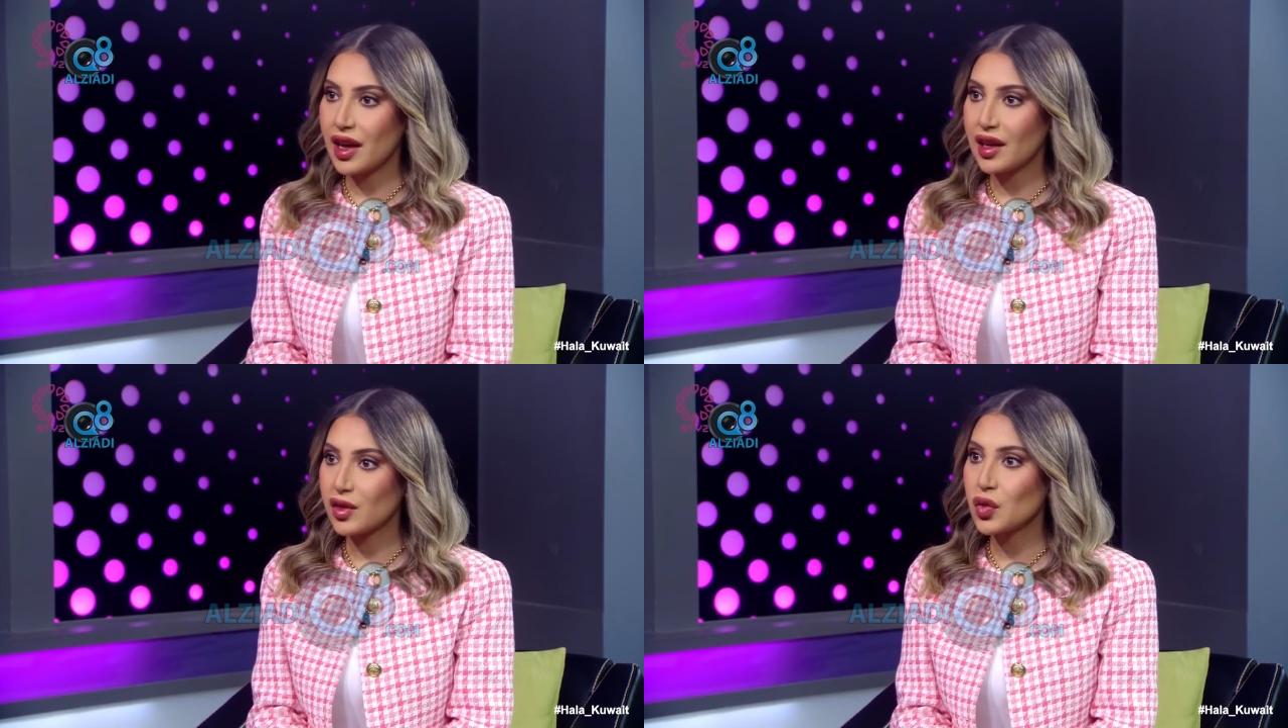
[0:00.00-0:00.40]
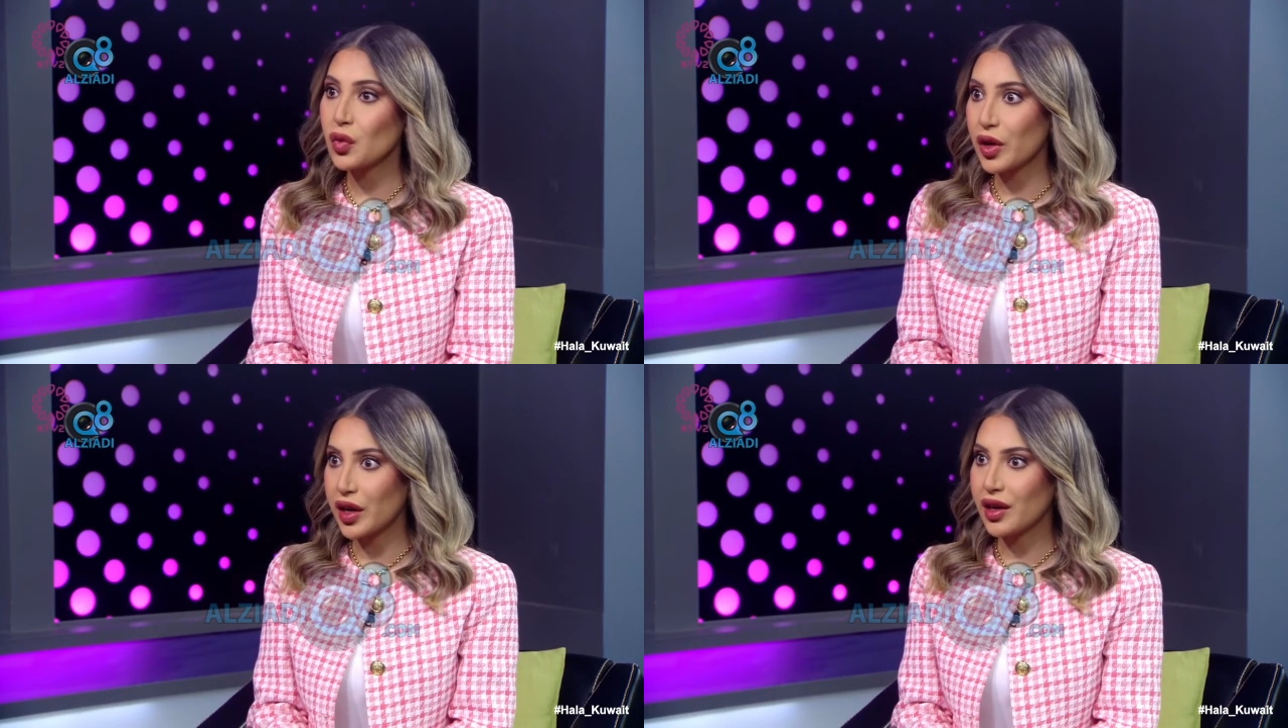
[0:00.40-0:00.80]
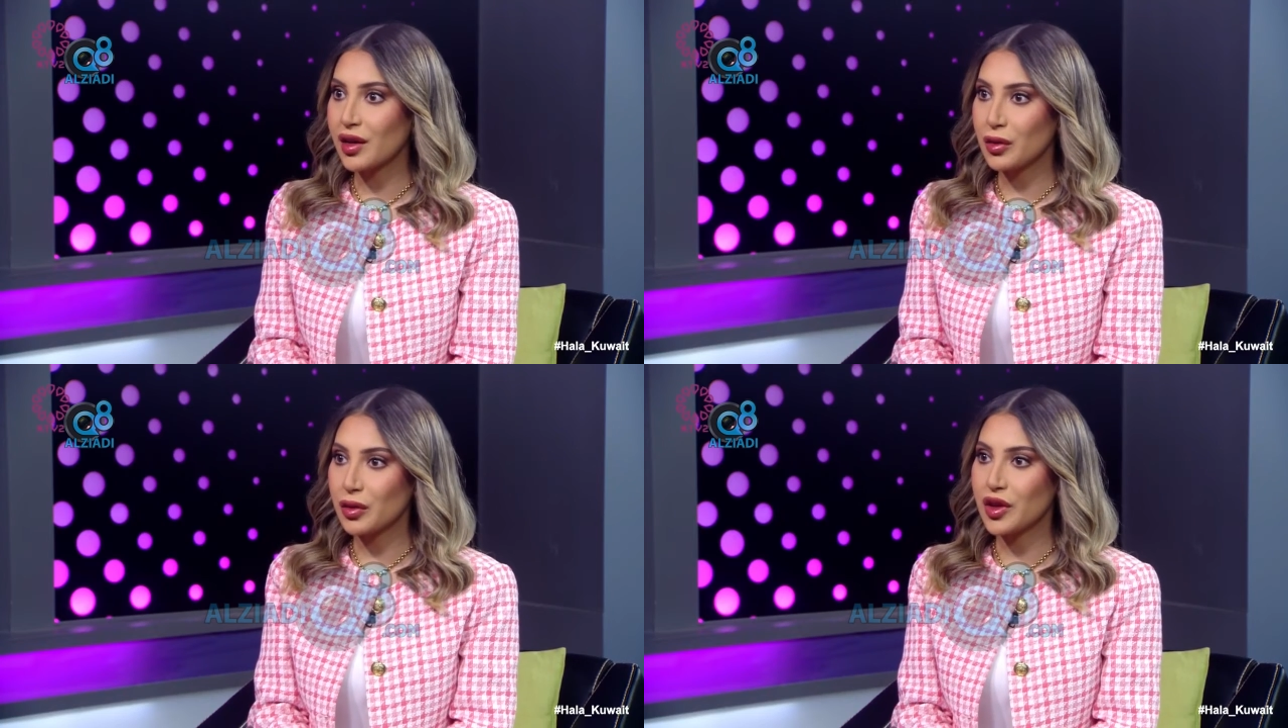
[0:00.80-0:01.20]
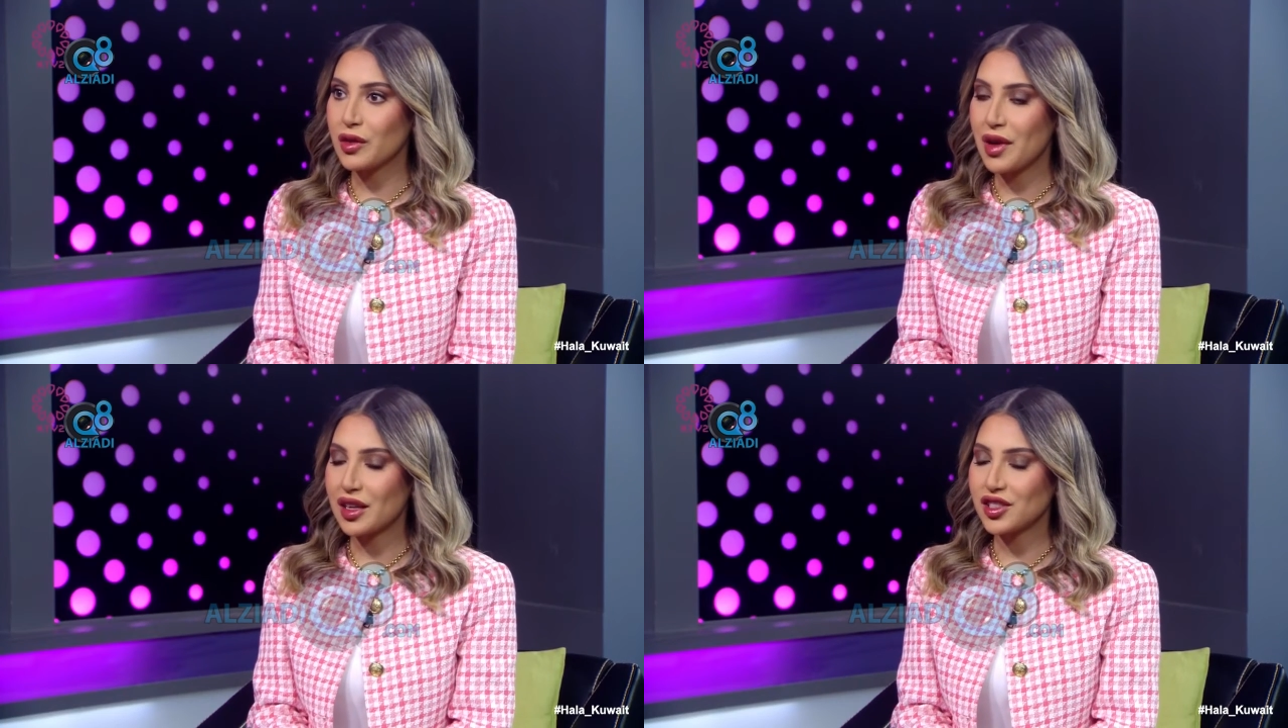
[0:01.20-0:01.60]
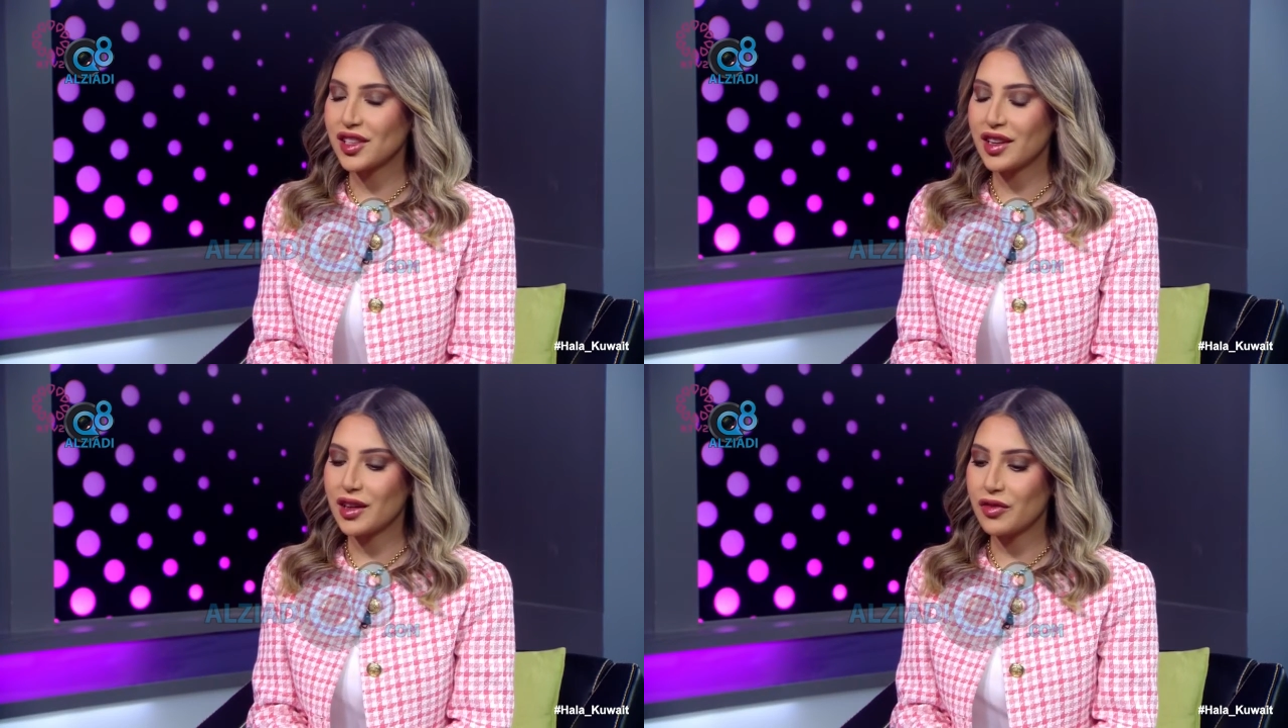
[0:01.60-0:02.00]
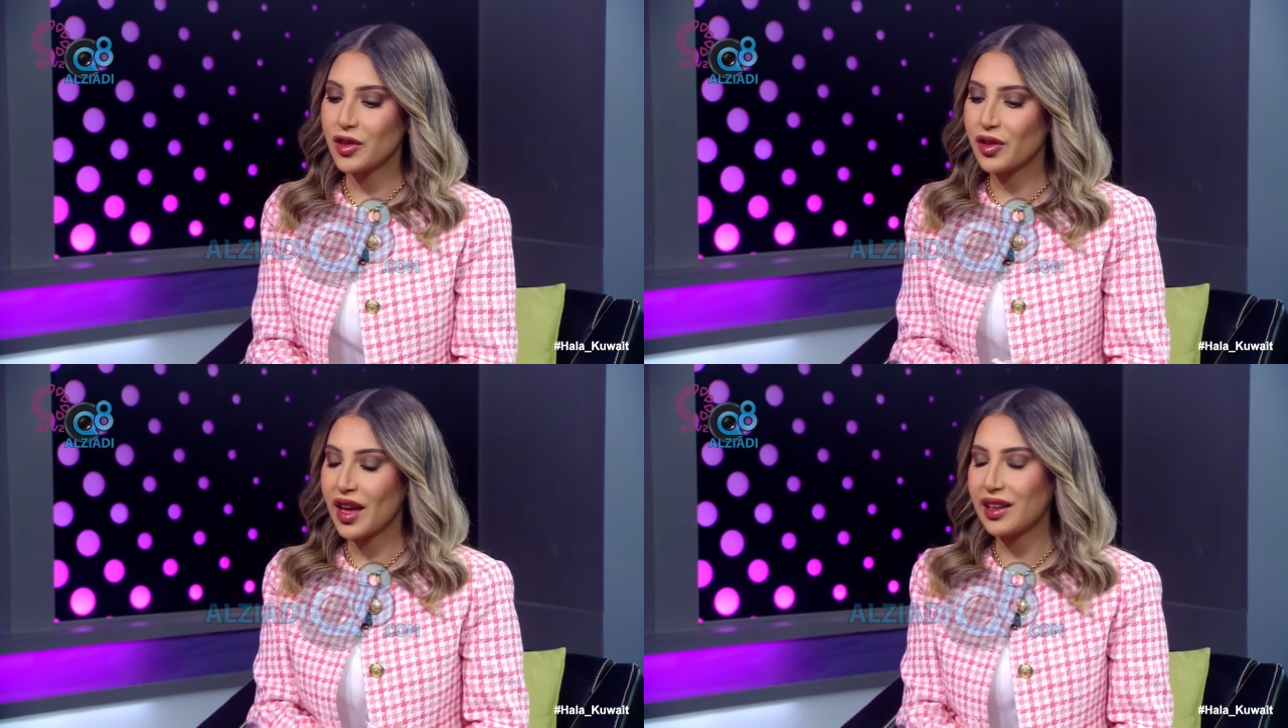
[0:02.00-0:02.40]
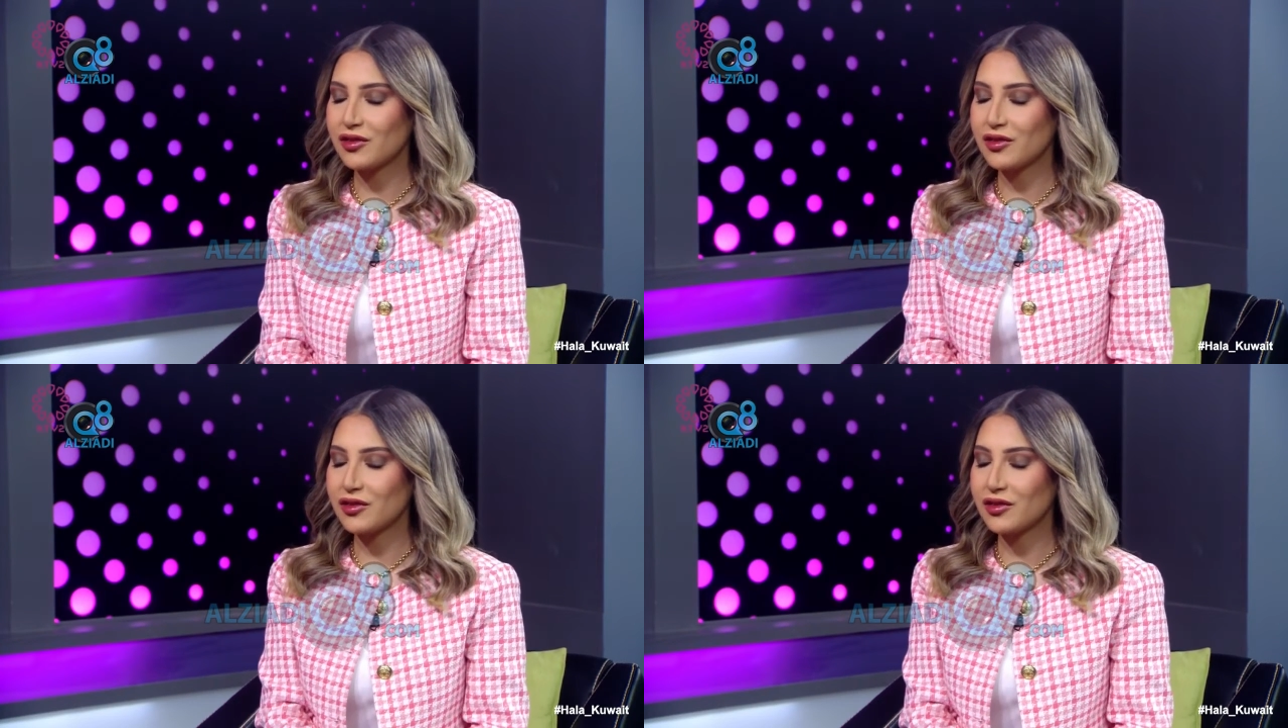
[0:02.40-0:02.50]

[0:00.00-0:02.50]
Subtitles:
and work with your passion if you can.